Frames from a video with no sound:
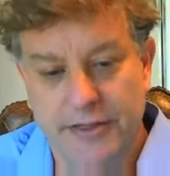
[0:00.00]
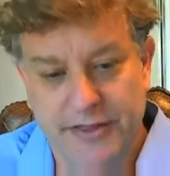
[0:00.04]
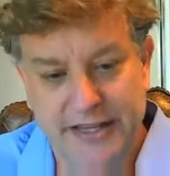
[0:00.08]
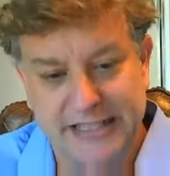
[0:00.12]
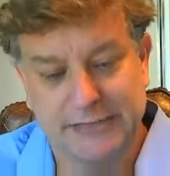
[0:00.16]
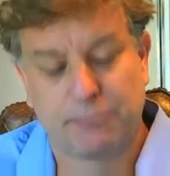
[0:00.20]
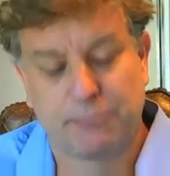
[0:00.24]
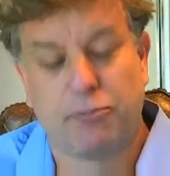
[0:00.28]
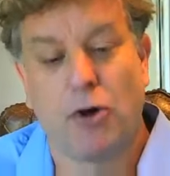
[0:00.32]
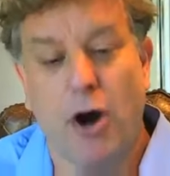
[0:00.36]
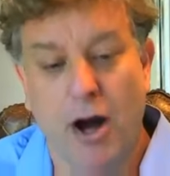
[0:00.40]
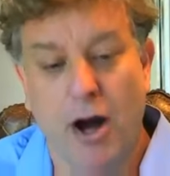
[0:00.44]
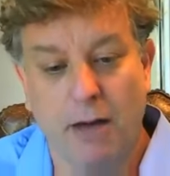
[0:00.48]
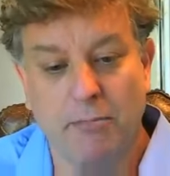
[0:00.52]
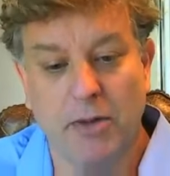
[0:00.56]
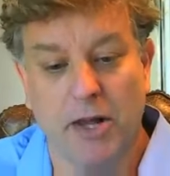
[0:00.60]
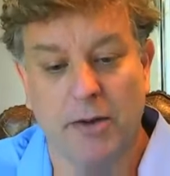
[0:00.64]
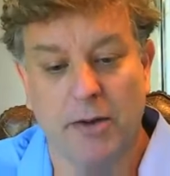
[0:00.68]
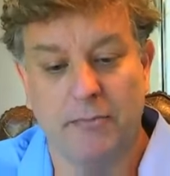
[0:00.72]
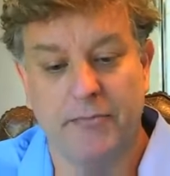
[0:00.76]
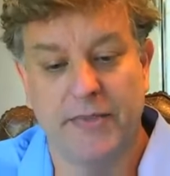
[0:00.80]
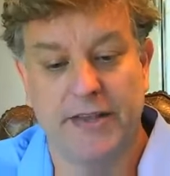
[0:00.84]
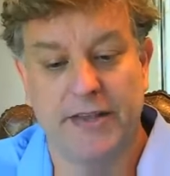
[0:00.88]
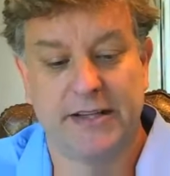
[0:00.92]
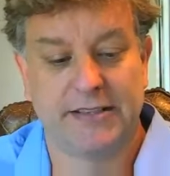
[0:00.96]
this
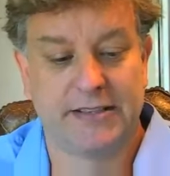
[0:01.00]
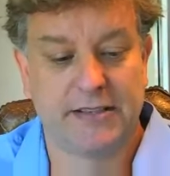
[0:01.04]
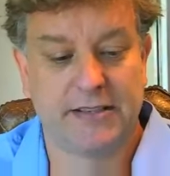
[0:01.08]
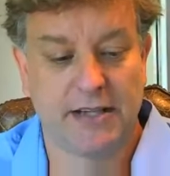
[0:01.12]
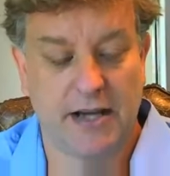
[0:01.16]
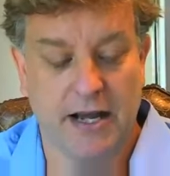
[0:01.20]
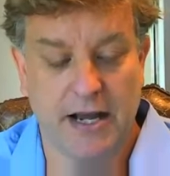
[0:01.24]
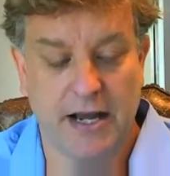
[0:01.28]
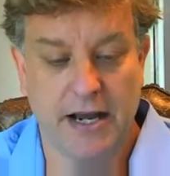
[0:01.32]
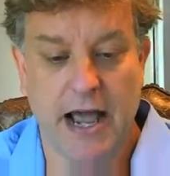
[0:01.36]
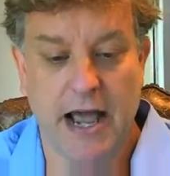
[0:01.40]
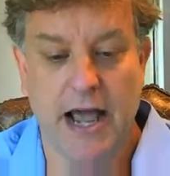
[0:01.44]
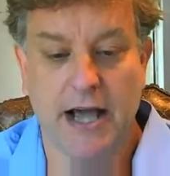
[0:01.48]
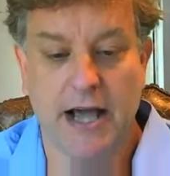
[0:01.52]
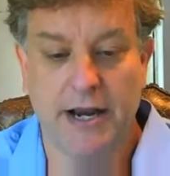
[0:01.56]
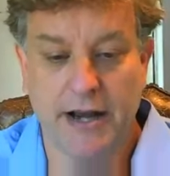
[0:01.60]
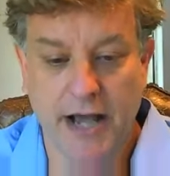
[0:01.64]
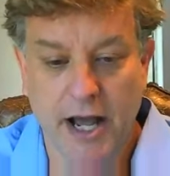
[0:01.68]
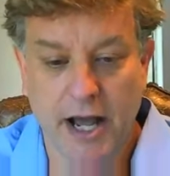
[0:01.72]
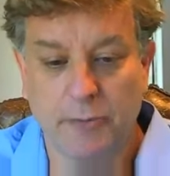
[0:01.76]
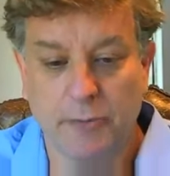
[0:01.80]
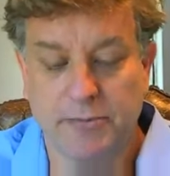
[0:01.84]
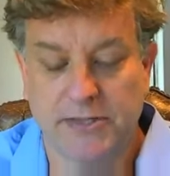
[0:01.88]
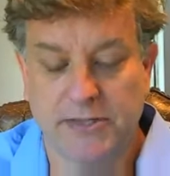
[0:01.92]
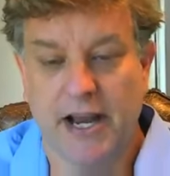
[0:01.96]
problem, and
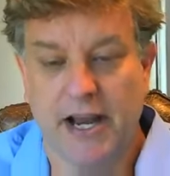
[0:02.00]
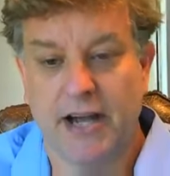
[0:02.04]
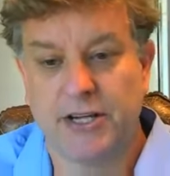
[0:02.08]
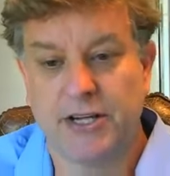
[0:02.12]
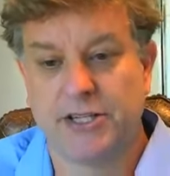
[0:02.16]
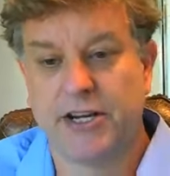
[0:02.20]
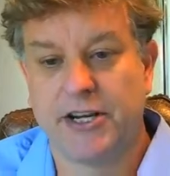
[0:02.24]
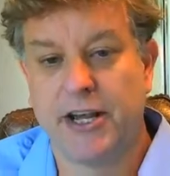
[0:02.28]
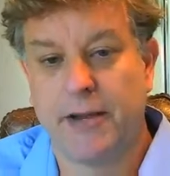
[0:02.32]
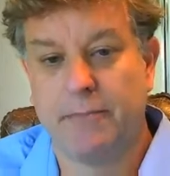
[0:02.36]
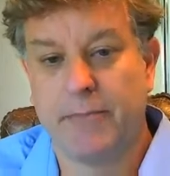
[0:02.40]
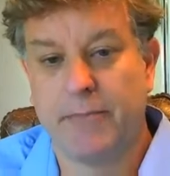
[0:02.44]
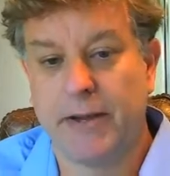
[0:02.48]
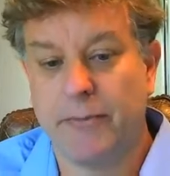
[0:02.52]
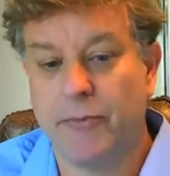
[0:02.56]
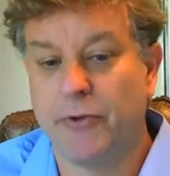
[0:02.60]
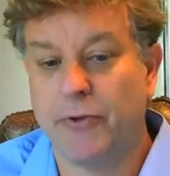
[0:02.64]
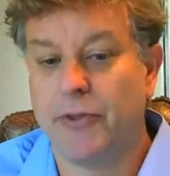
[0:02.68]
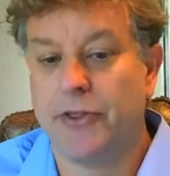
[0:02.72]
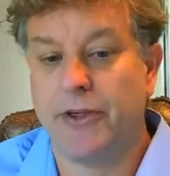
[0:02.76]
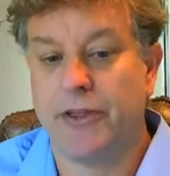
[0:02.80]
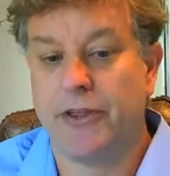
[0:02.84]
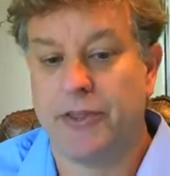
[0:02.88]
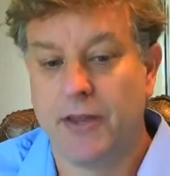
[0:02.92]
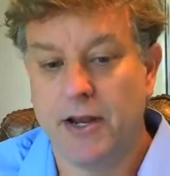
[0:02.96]
help to educate
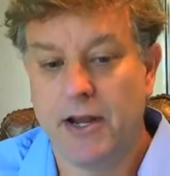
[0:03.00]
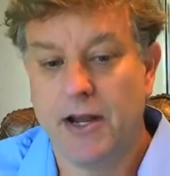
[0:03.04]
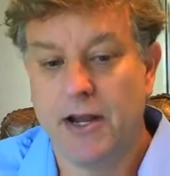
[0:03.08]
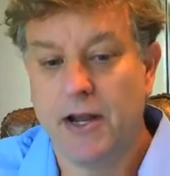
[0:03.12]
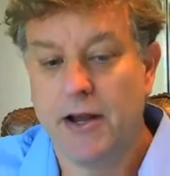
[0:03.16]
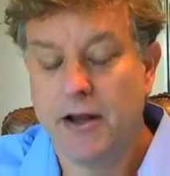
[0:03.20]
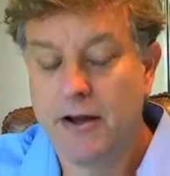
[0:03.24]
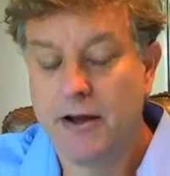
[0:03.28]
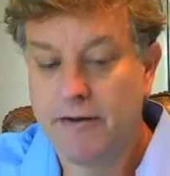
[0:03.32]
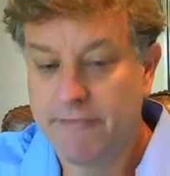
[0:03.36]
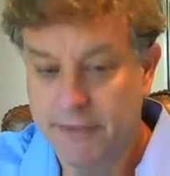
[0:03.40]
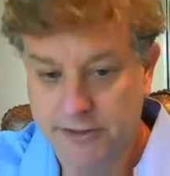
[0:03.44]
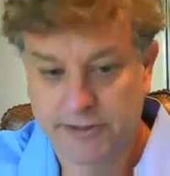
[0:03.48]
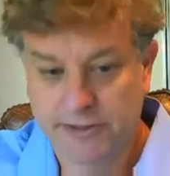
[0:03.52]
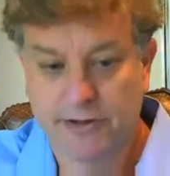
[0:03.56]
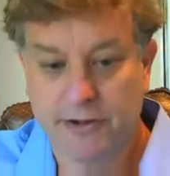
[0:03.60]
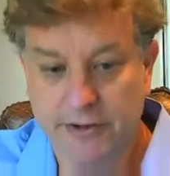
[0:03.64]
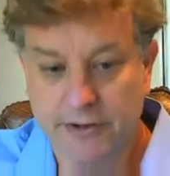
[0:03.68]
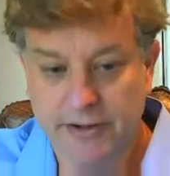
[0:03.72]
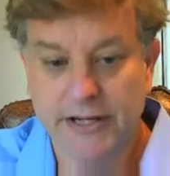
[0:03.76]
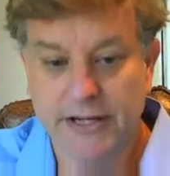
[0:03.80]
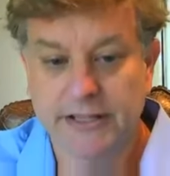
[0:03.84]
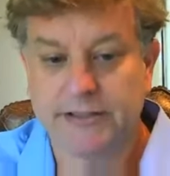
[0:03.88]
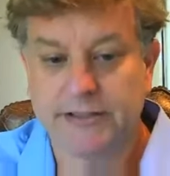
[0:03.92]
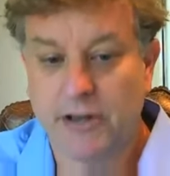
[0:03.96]
people that for
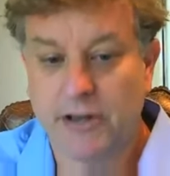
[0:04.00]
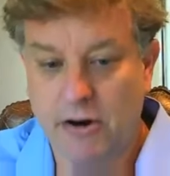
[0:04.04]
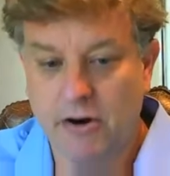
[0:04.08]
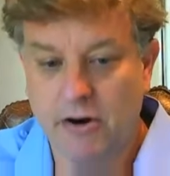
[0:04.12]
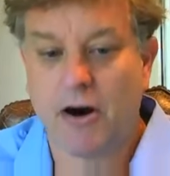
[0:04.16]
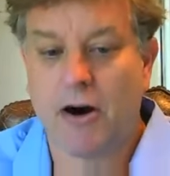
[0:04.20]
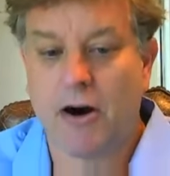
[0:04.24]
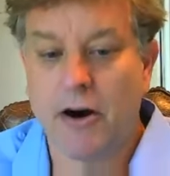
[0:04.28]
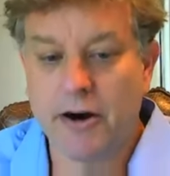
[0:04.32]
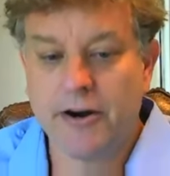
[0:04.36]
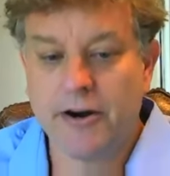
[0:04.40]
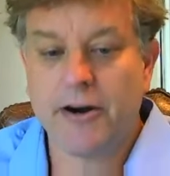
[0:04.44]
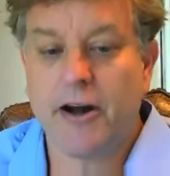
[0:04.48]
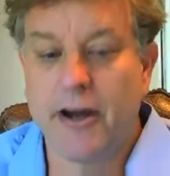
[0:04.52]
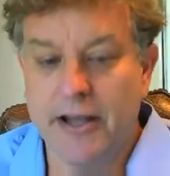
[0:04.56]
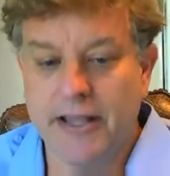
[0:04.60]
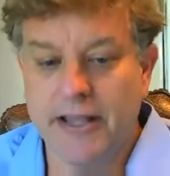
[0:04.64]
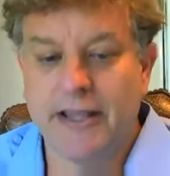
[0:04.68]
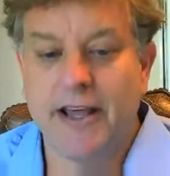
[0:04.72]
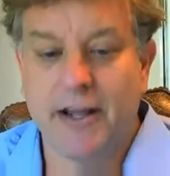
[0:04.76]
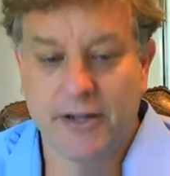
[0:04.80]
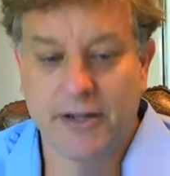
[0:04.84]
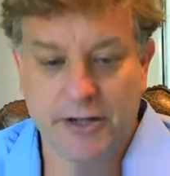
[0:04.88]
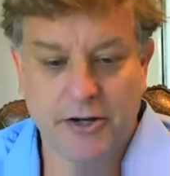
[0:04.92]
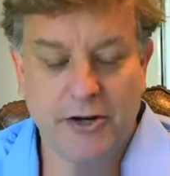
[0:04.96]
certain things there are not
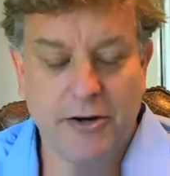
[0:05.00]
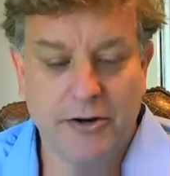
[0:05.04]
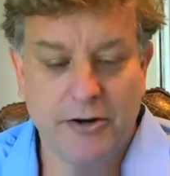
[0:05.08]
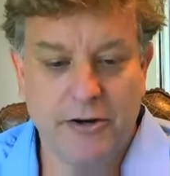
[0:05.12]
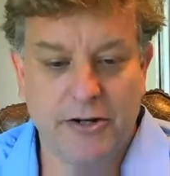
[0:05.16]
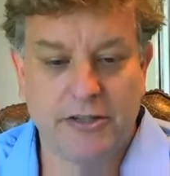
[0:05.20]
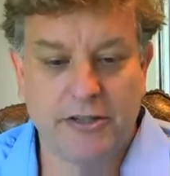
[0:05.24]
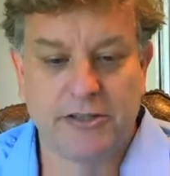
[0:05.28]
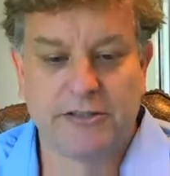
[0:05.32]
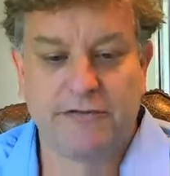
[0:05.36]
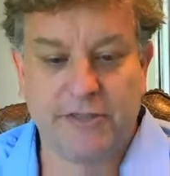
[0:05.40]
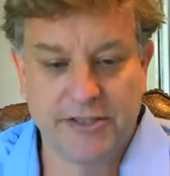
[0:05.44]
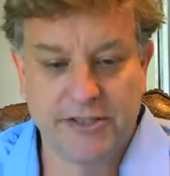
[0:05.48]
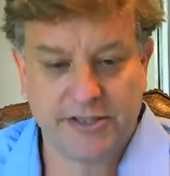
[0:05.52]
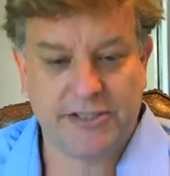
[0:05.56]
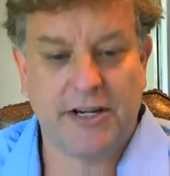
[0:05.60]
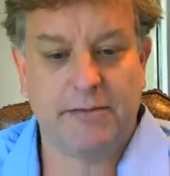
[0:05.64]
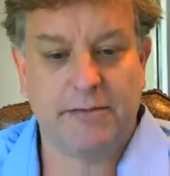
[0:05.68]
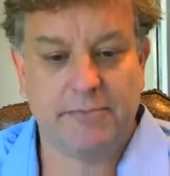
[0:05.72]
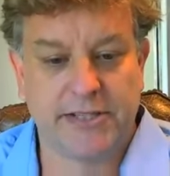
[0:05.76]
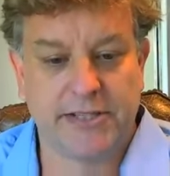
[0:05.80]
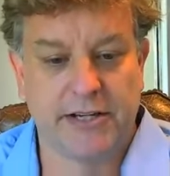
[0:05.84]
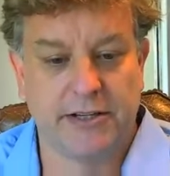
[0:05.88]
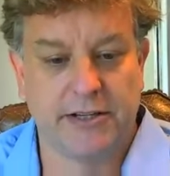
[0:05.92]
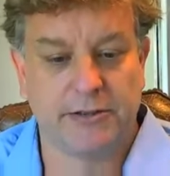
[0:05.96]
yet cures for
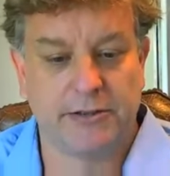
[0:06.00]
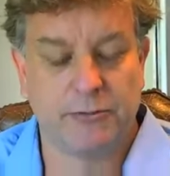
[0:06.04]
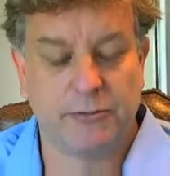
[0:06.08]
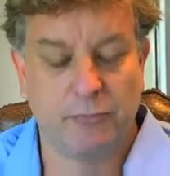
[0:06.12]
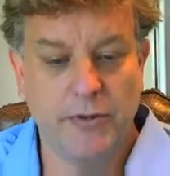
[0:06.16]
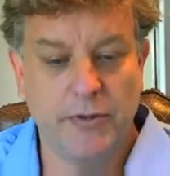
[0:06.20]
stem cells.